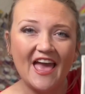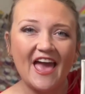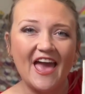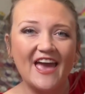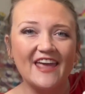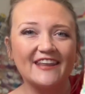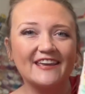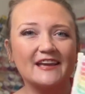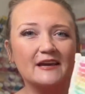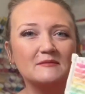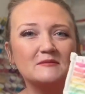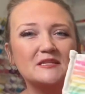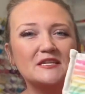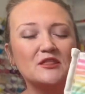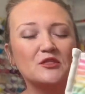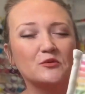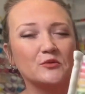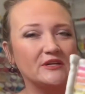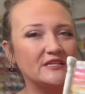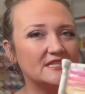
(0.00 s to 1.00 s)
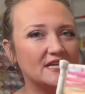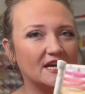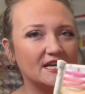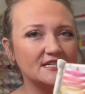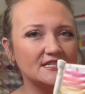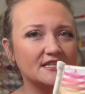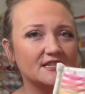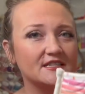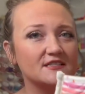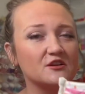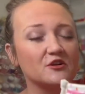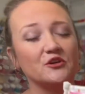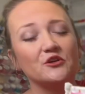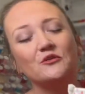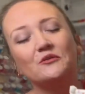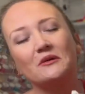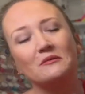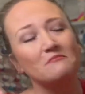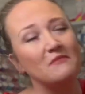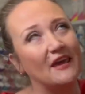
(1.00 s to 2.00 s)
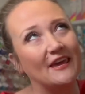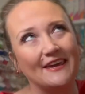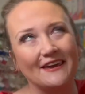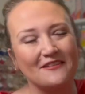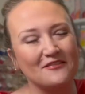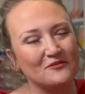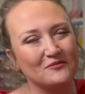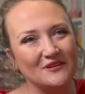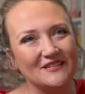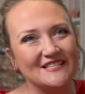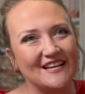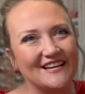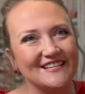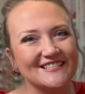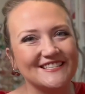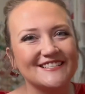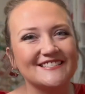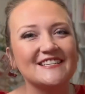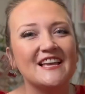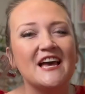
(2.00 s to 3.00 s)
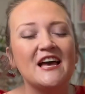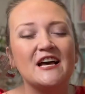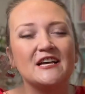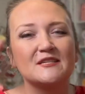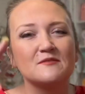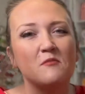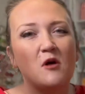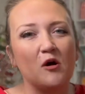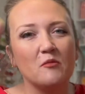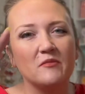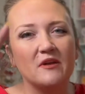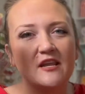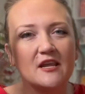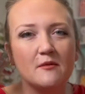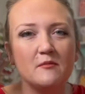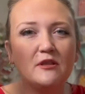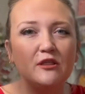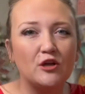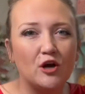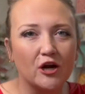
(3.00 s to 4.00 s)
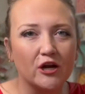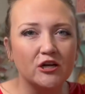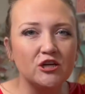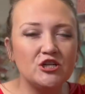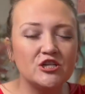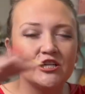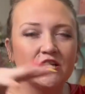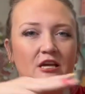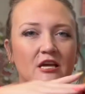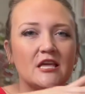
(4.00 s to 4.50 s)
and it comes in 3 sizes, or you can make it in 3 sizes: small, medium, and large.